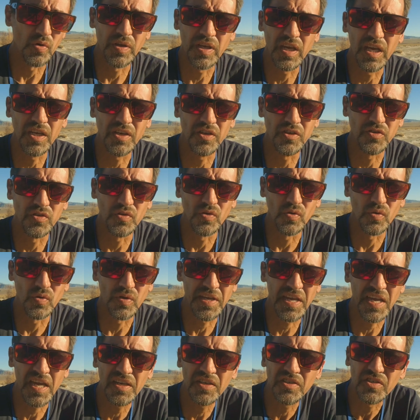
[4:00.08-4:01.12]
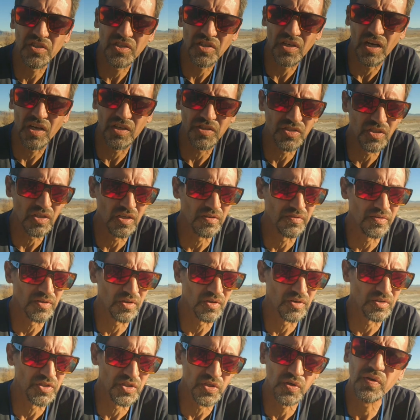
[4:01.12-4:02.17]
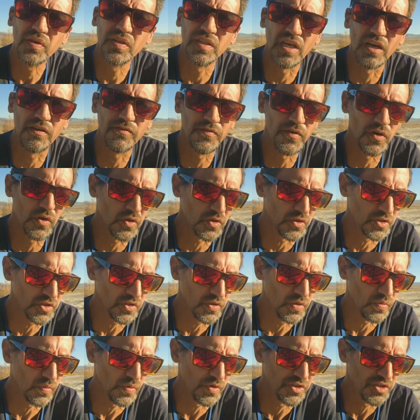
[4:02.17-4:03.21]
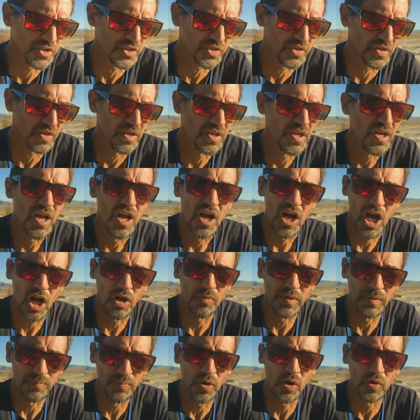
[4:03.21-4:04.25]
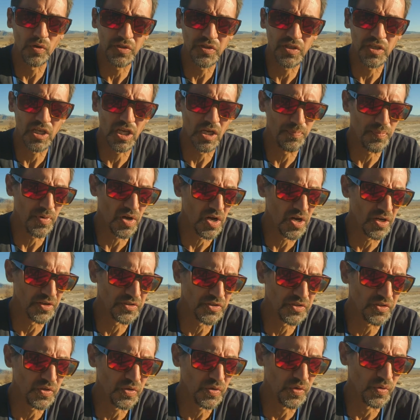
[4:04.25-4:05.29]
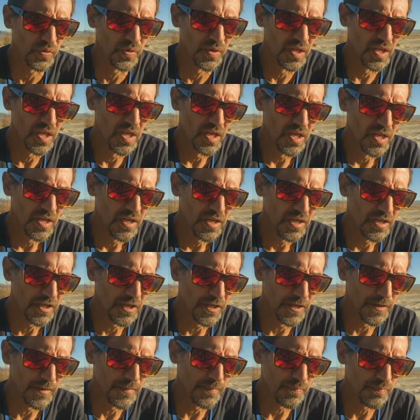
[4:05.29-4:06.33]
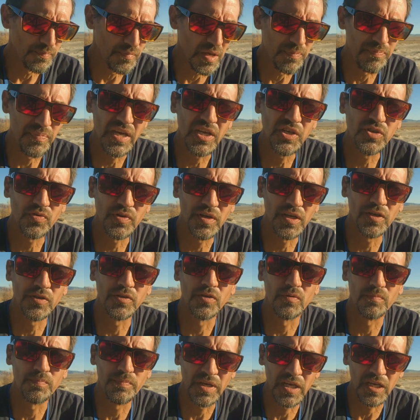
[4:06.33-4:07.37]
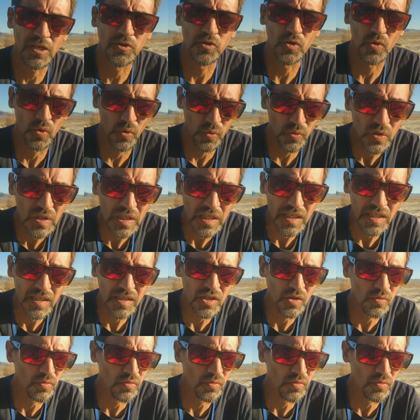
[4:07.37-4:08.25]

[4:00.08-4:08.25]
okay to do candid shots of her during that photo shoot, which I'll be posting up onto my Patreon page only.